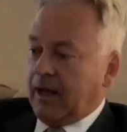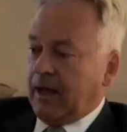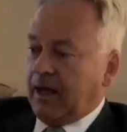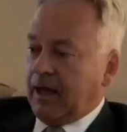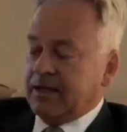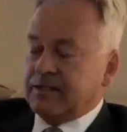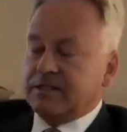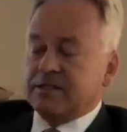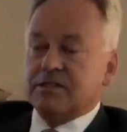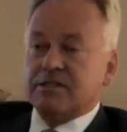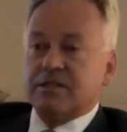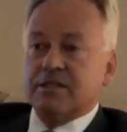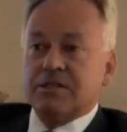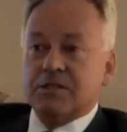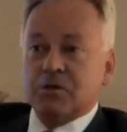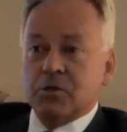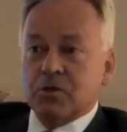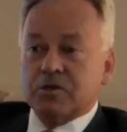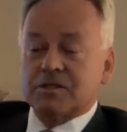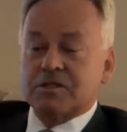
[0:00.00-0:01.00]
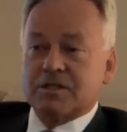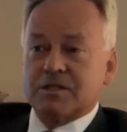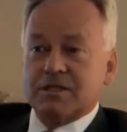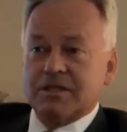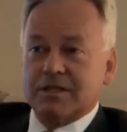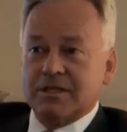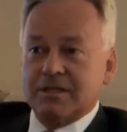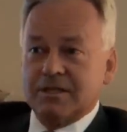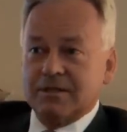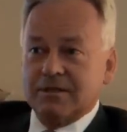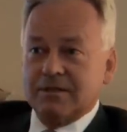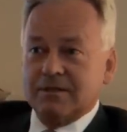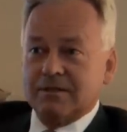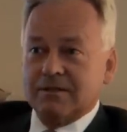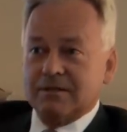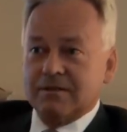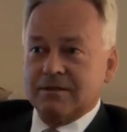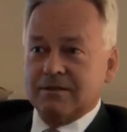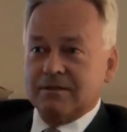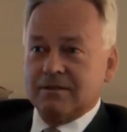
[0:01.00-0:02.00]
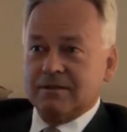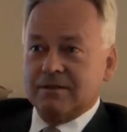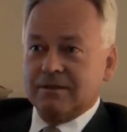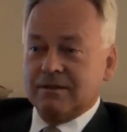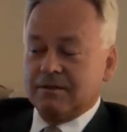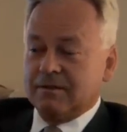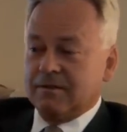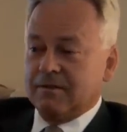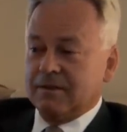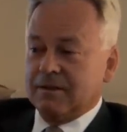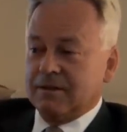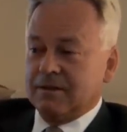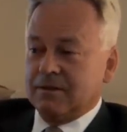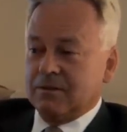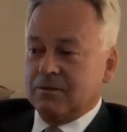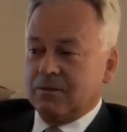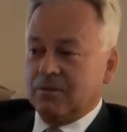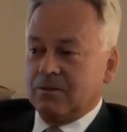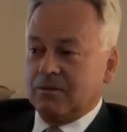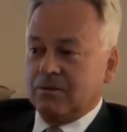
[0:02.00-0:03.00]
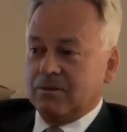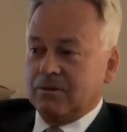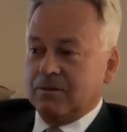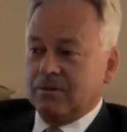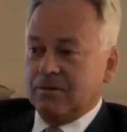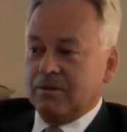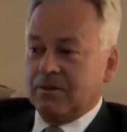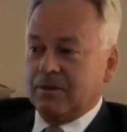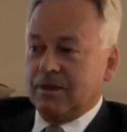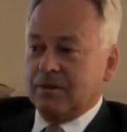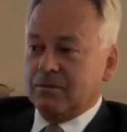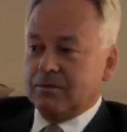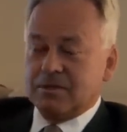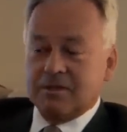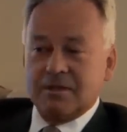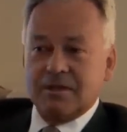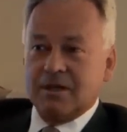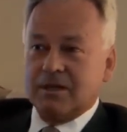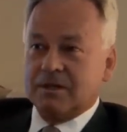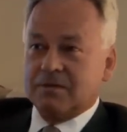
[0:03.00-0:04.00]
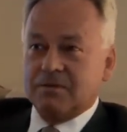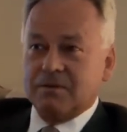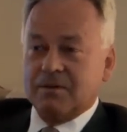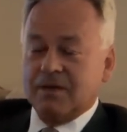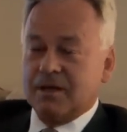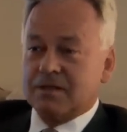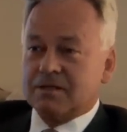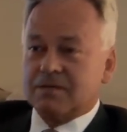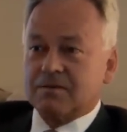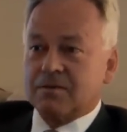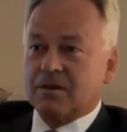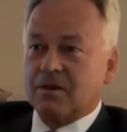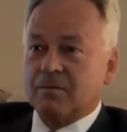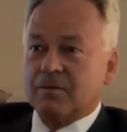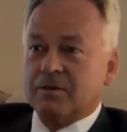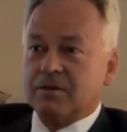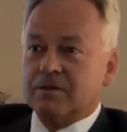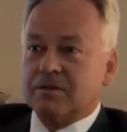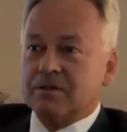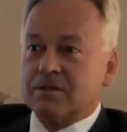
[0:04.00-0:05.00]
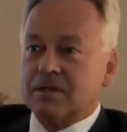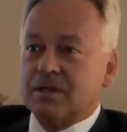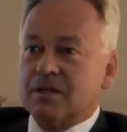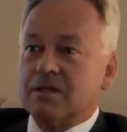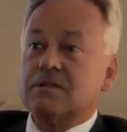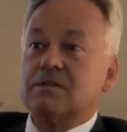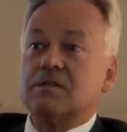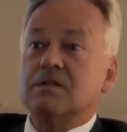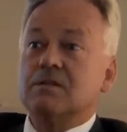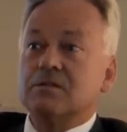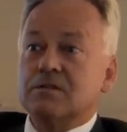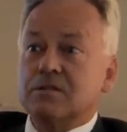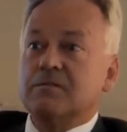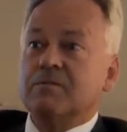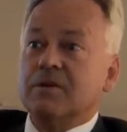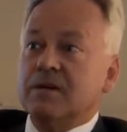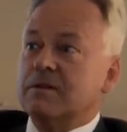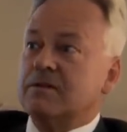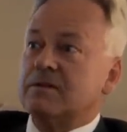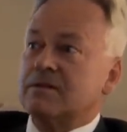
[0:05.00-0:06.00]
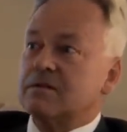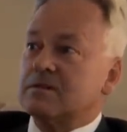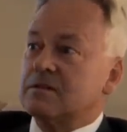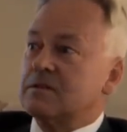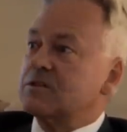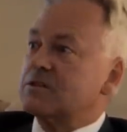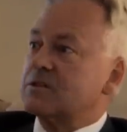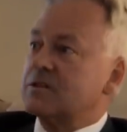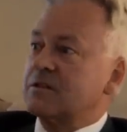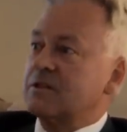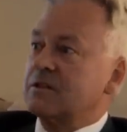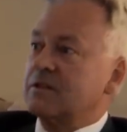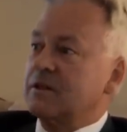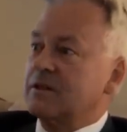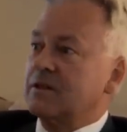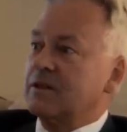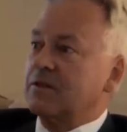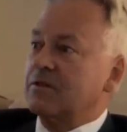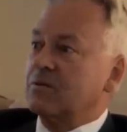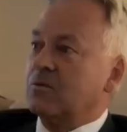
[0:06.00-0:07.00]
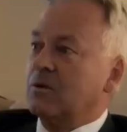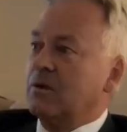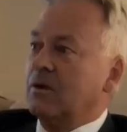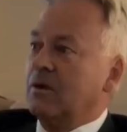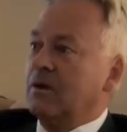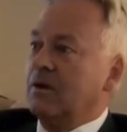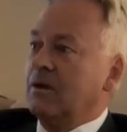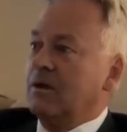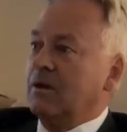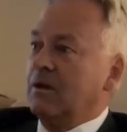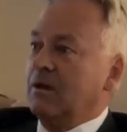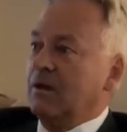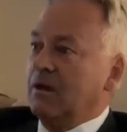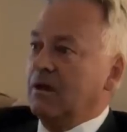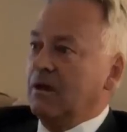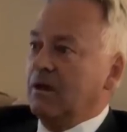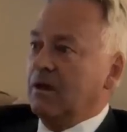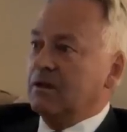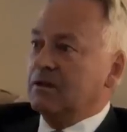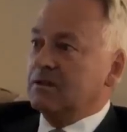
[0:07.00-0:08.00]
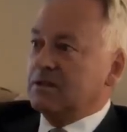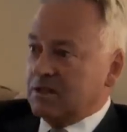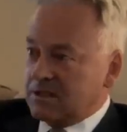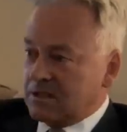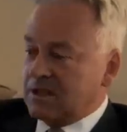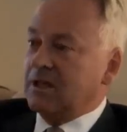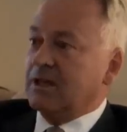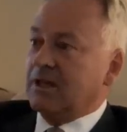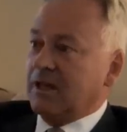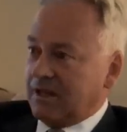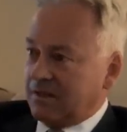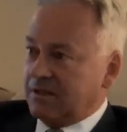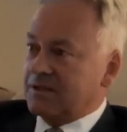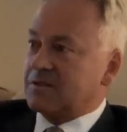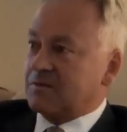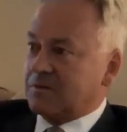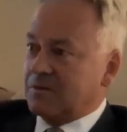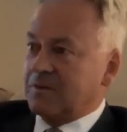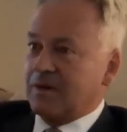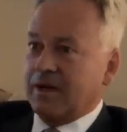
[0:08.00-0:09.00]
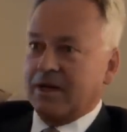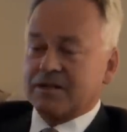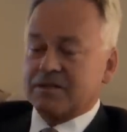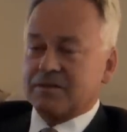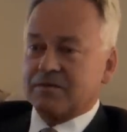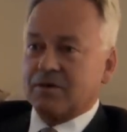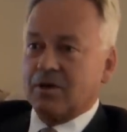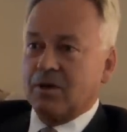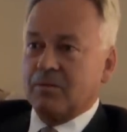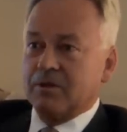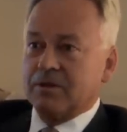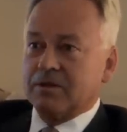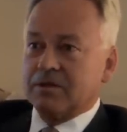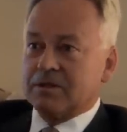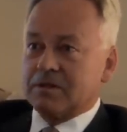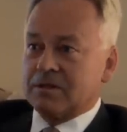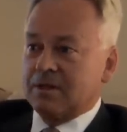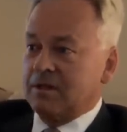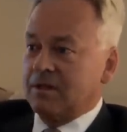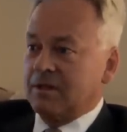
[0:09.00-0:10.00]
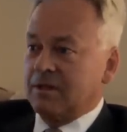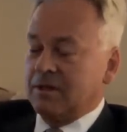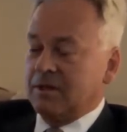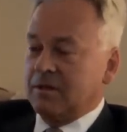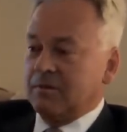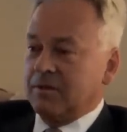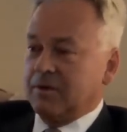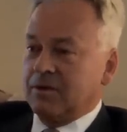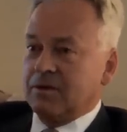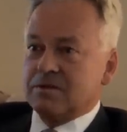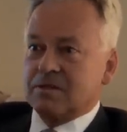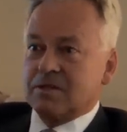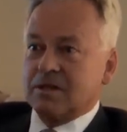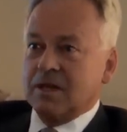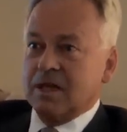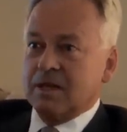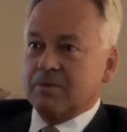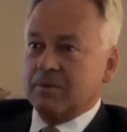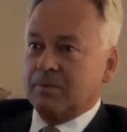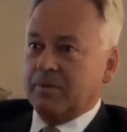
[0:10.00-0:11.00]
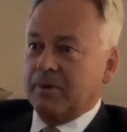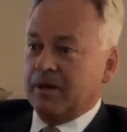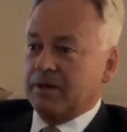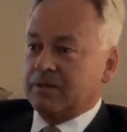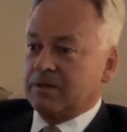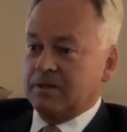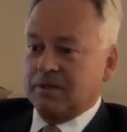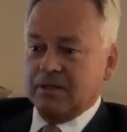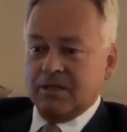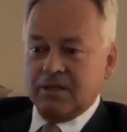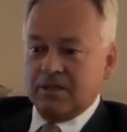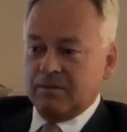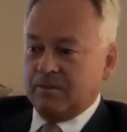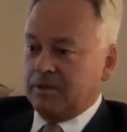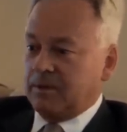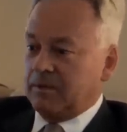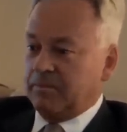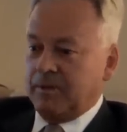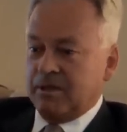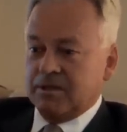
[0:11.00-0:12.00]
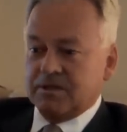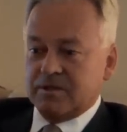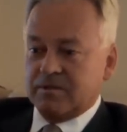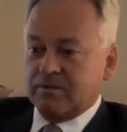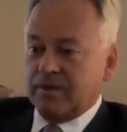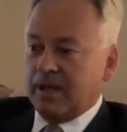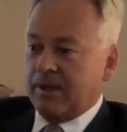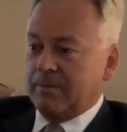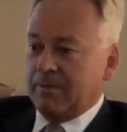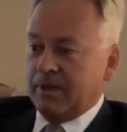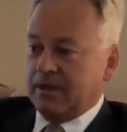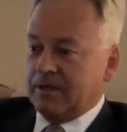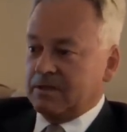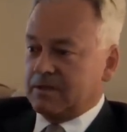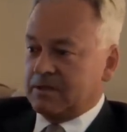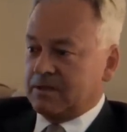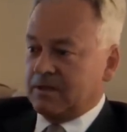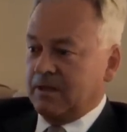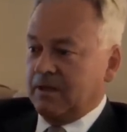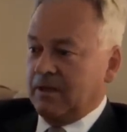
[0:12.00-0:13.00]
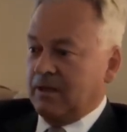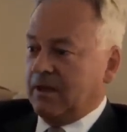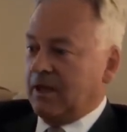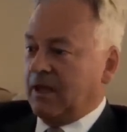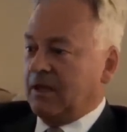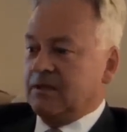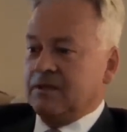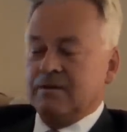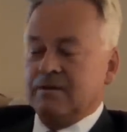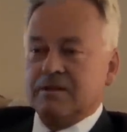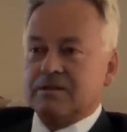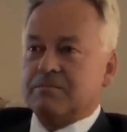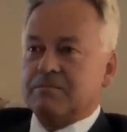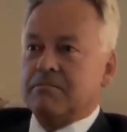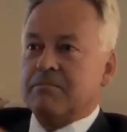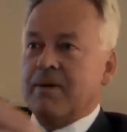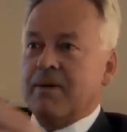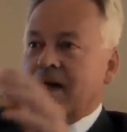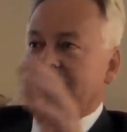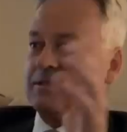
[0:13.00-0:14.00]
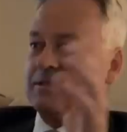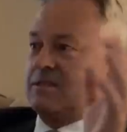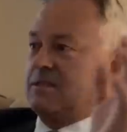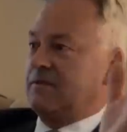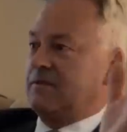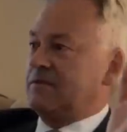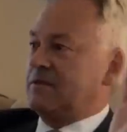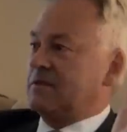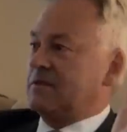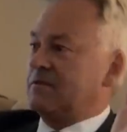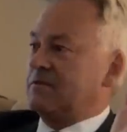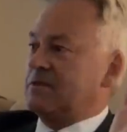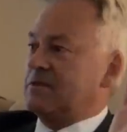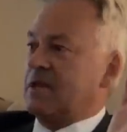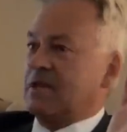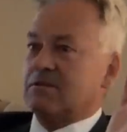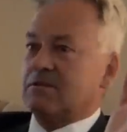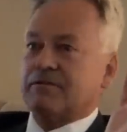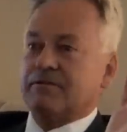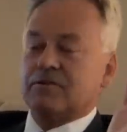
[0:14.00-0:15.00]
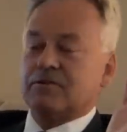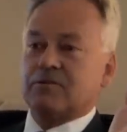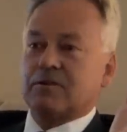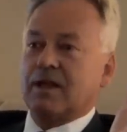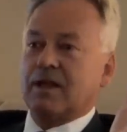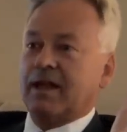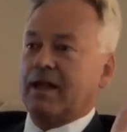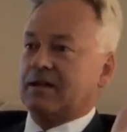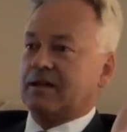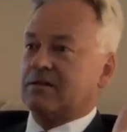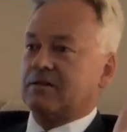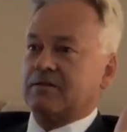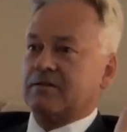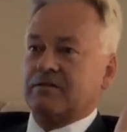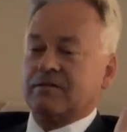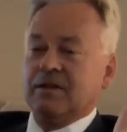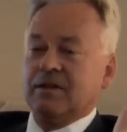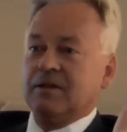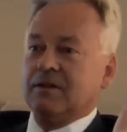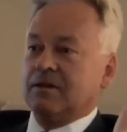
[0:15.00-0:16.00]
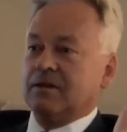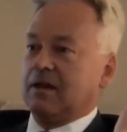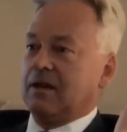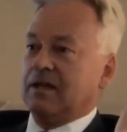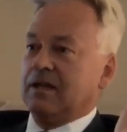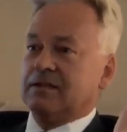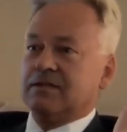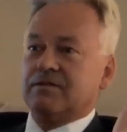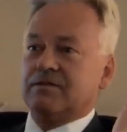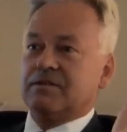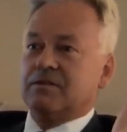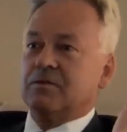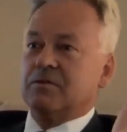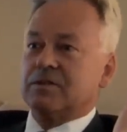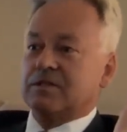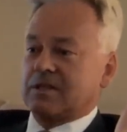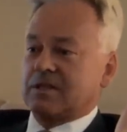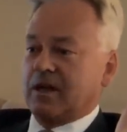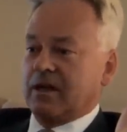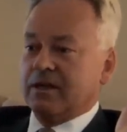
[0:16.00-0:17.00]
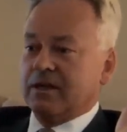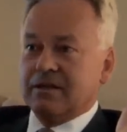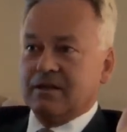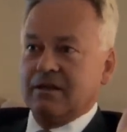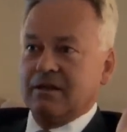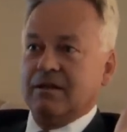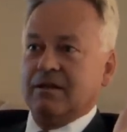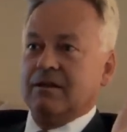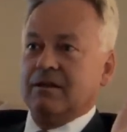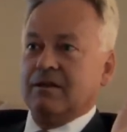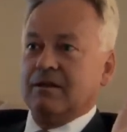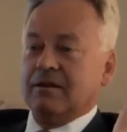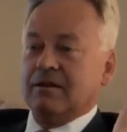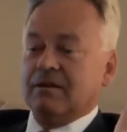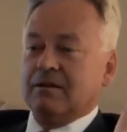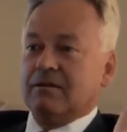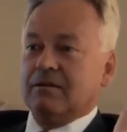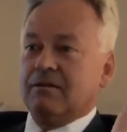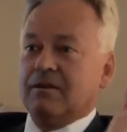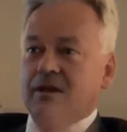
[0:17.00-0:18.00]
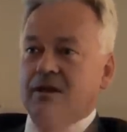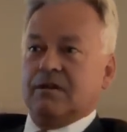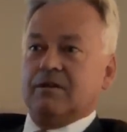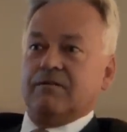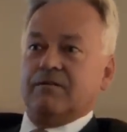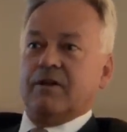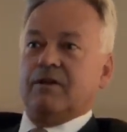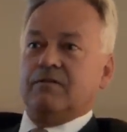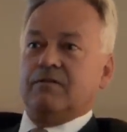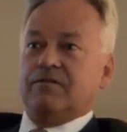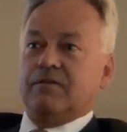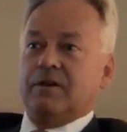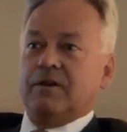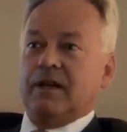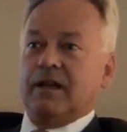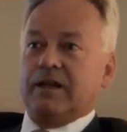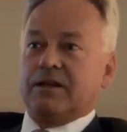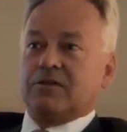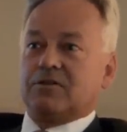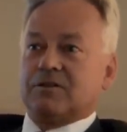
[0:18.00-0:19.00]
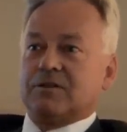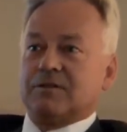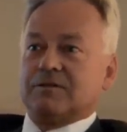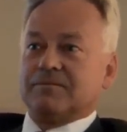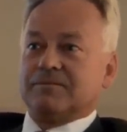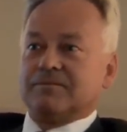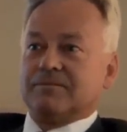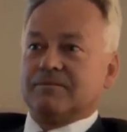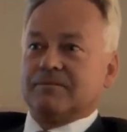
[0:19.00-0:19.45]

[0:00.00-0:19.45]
I just did not see that it was going to get through the House of Commons until she made the decision, and then I thought, she's going to get this through the House of Commons because the Labour Party are going to be a bunch of lemmings, and in this massive sort of sacrificial act of collective suicide, they're going to vote for an election.